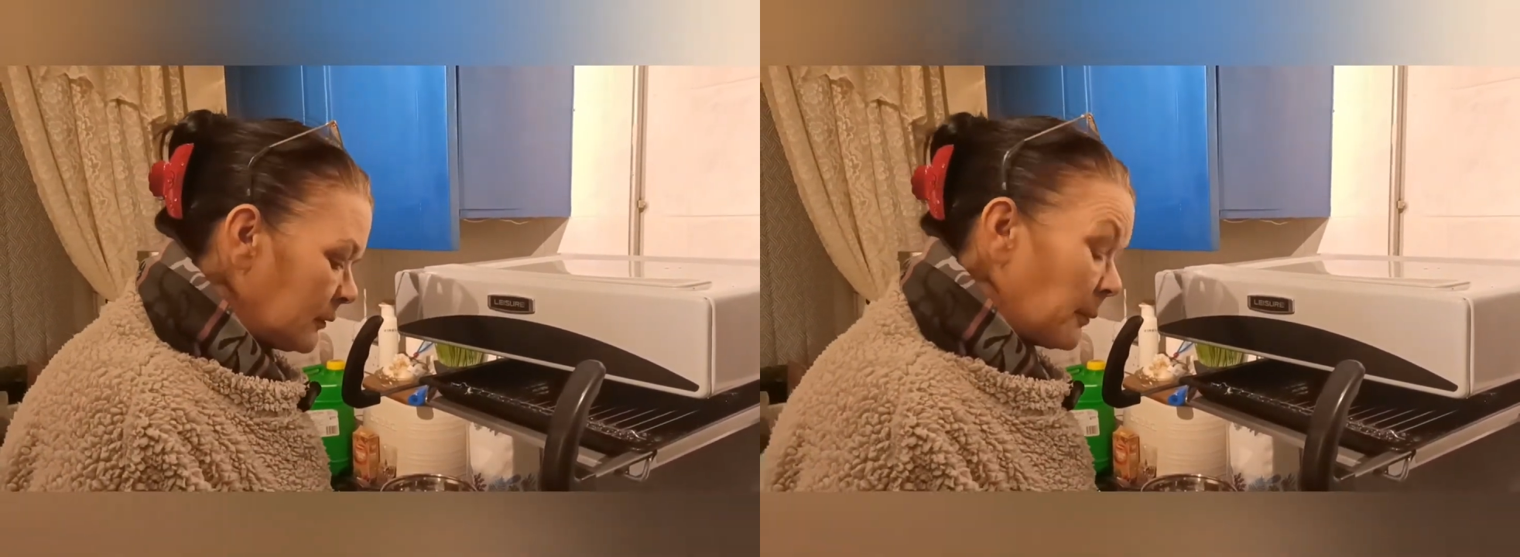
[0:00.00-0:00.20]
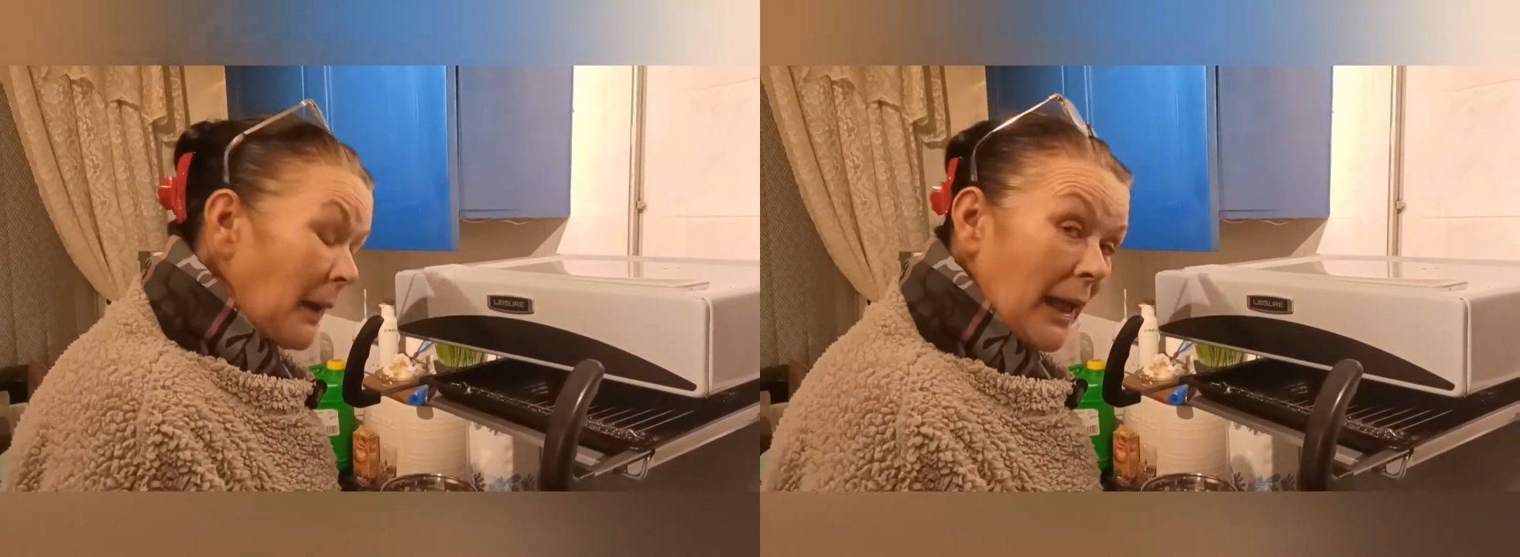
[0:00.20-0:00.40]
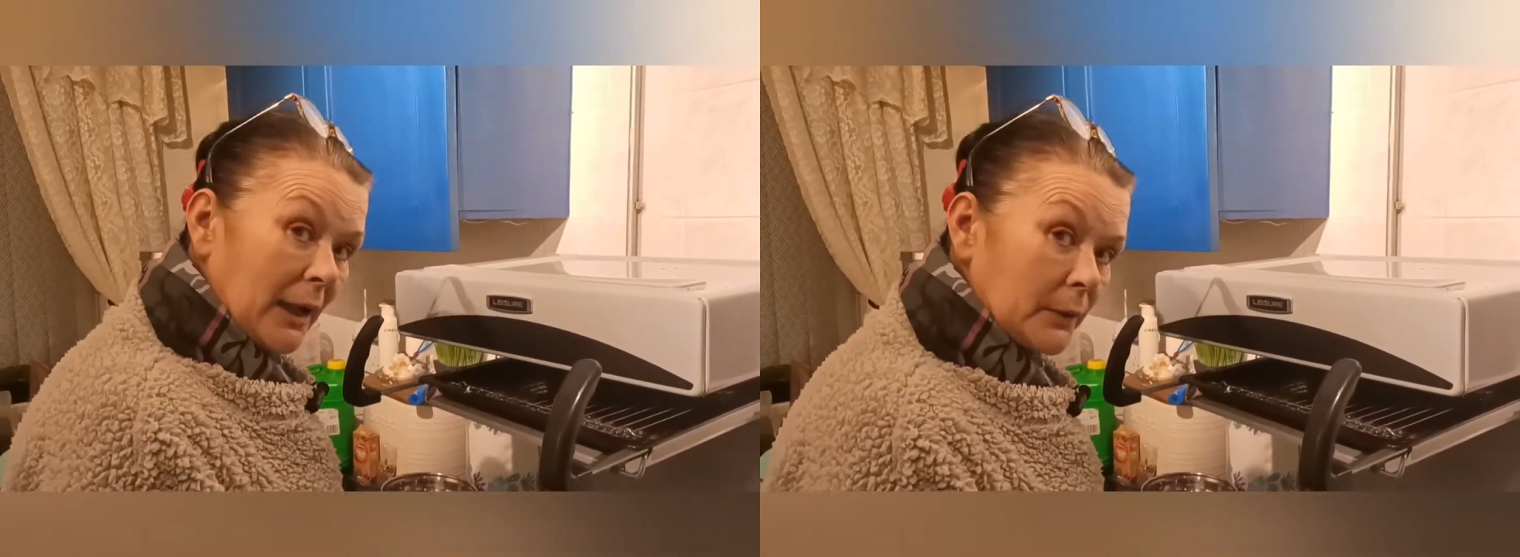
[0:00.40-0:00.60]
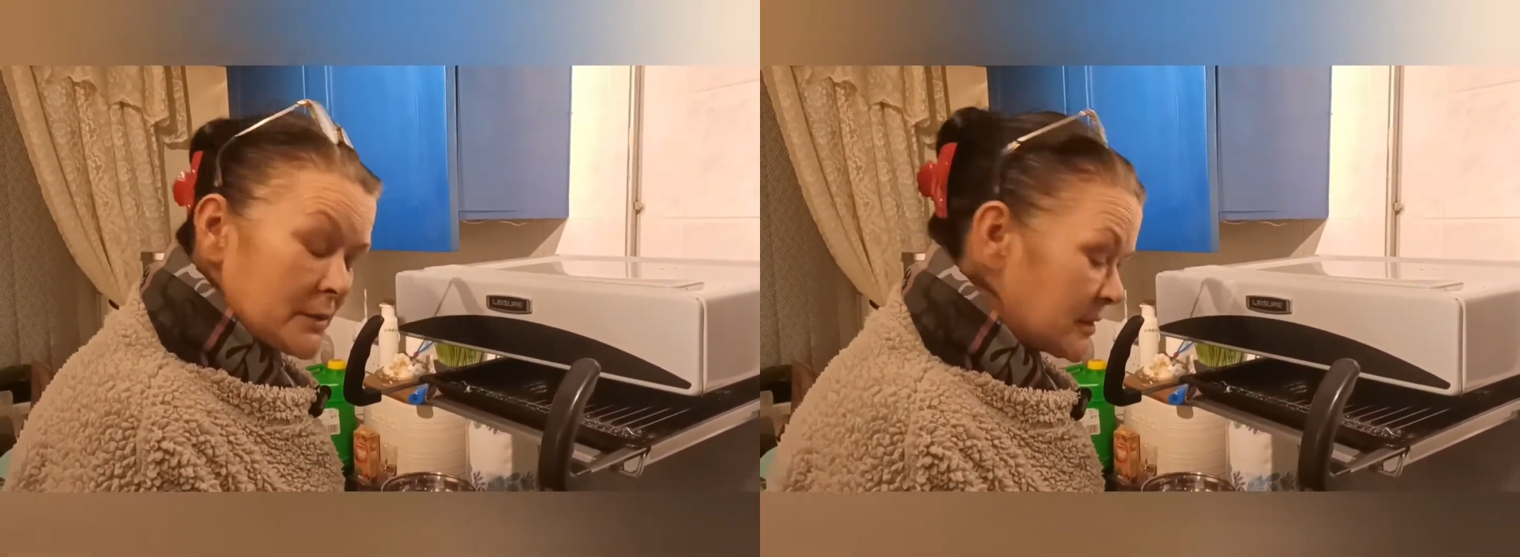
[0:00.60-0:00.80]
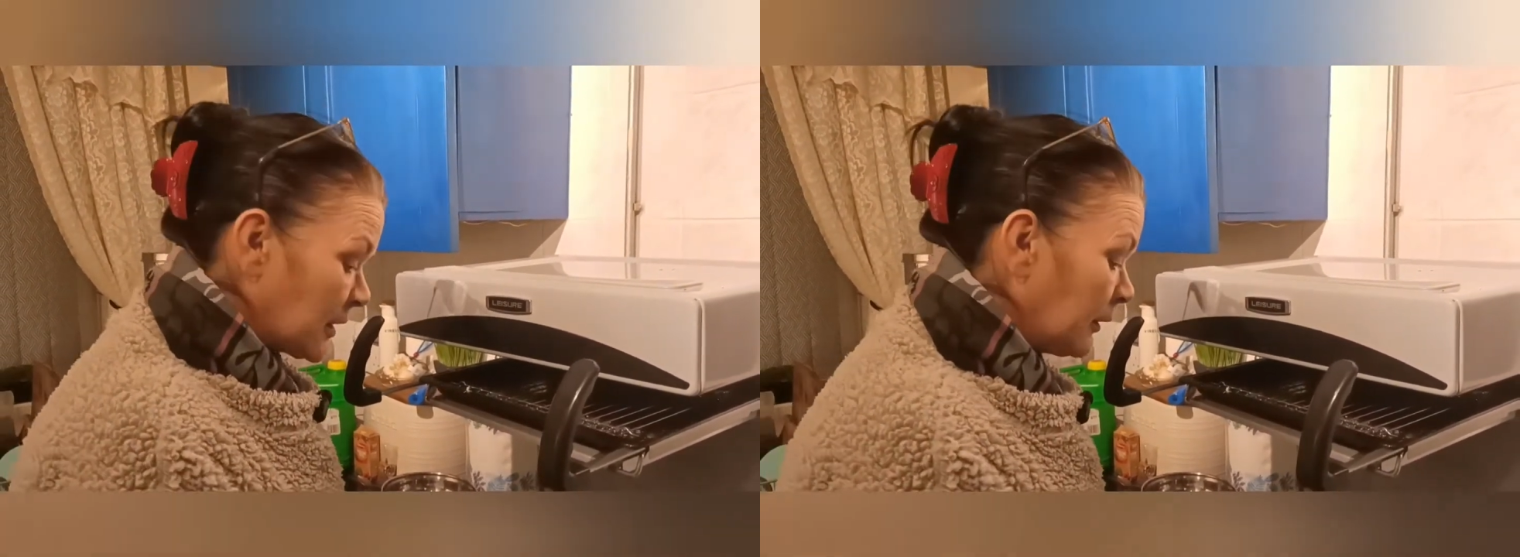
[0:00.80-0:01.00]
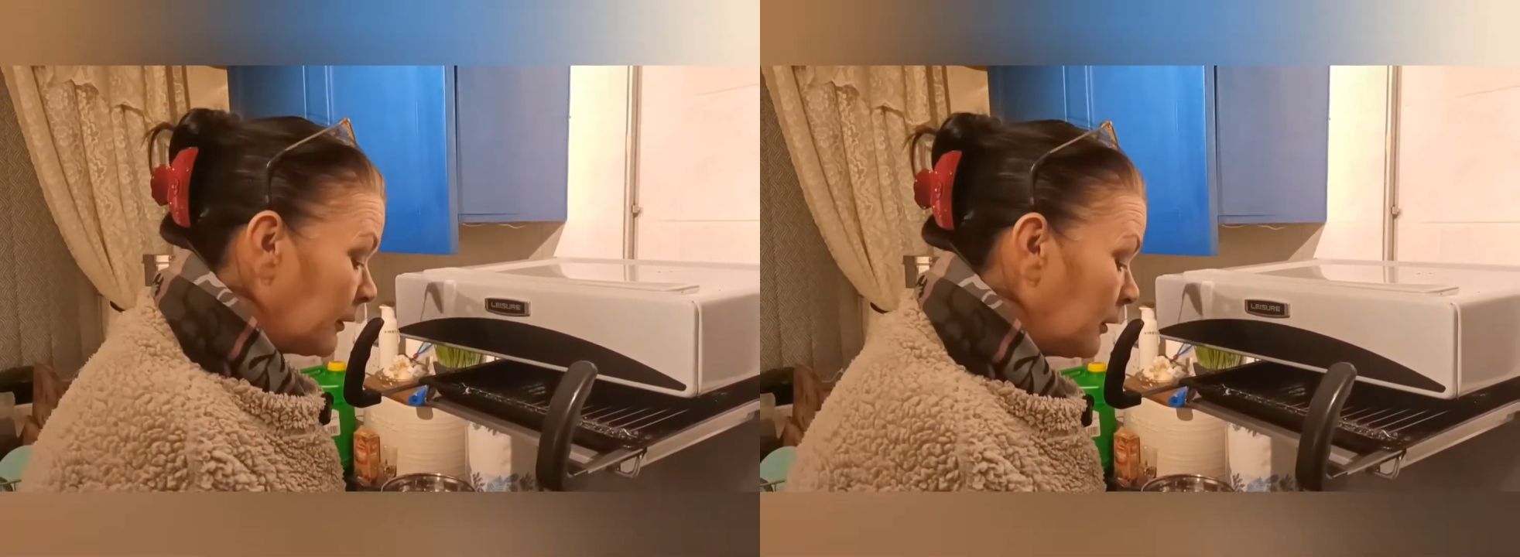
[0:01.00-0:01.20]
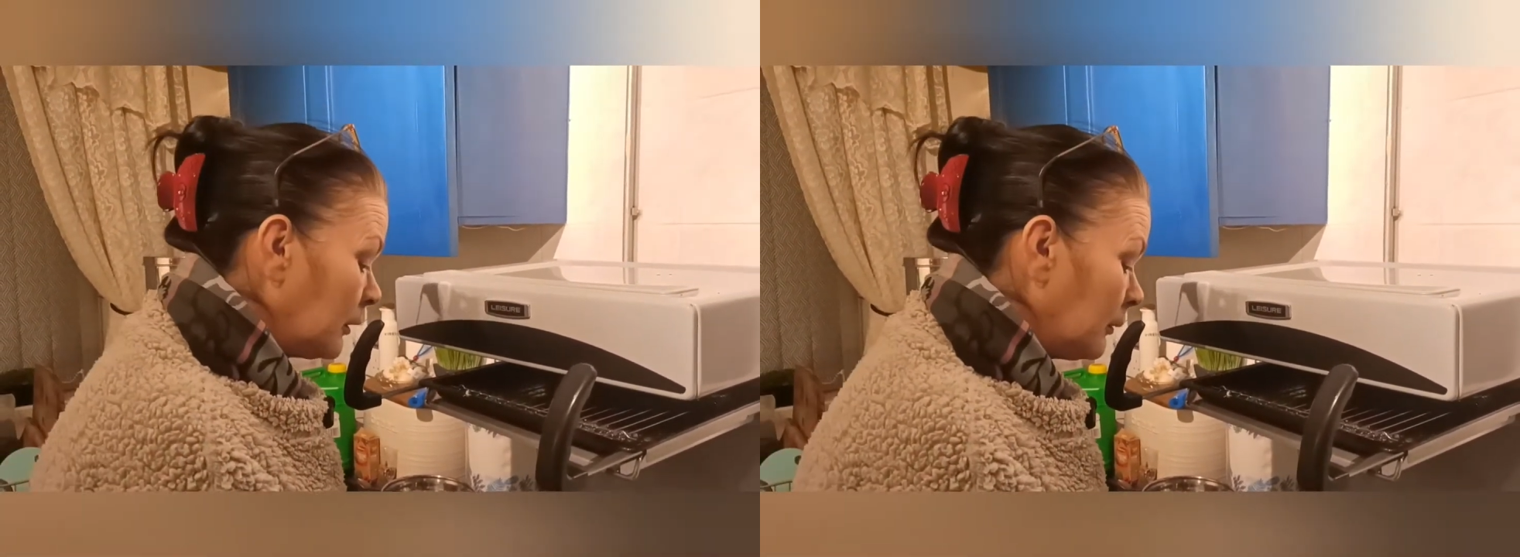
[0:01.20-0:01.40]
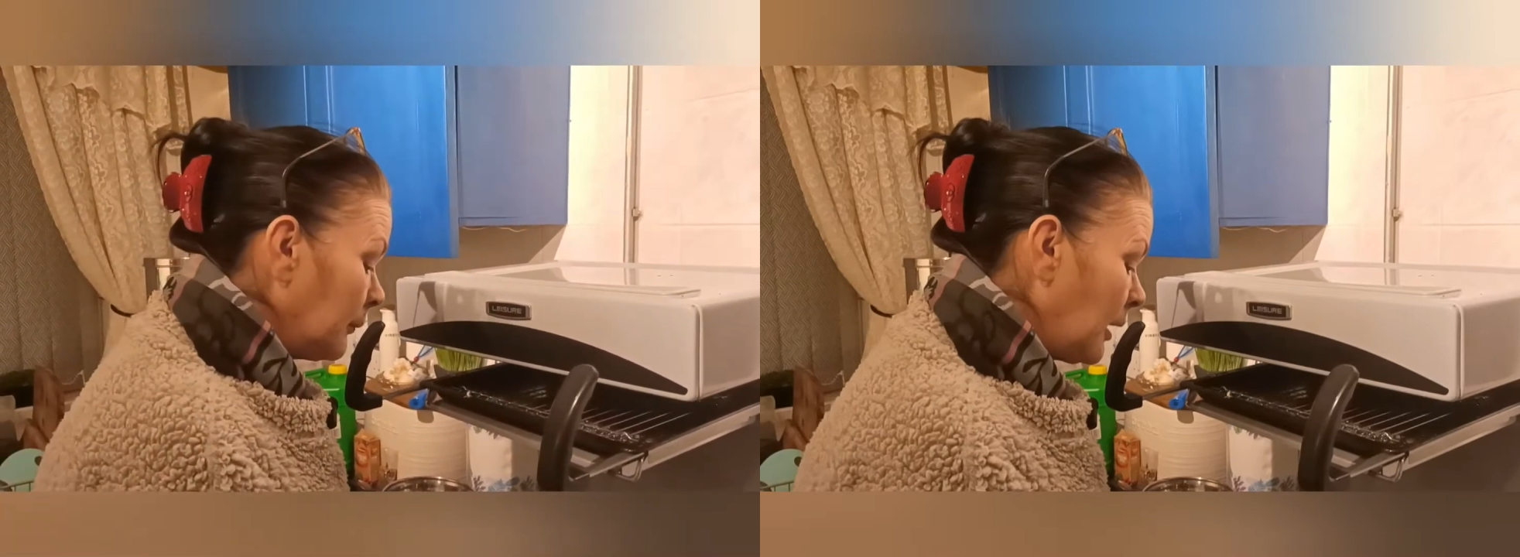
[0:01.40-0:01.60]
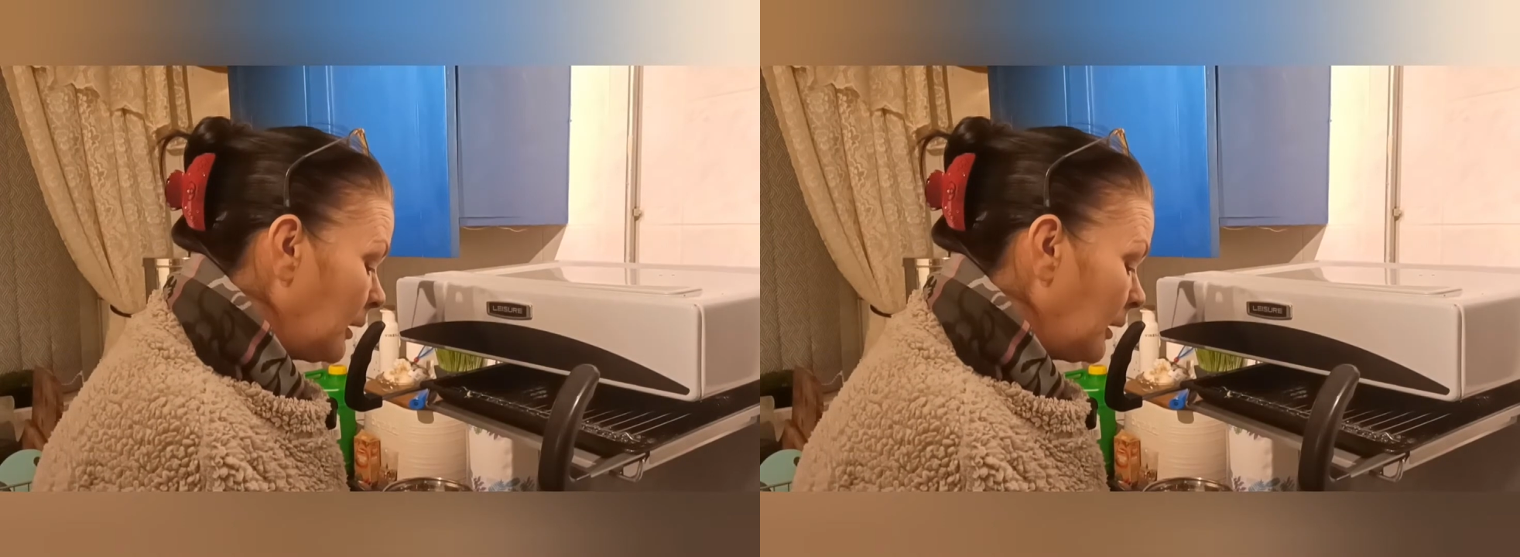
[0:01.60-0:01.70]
blackouts are going to come,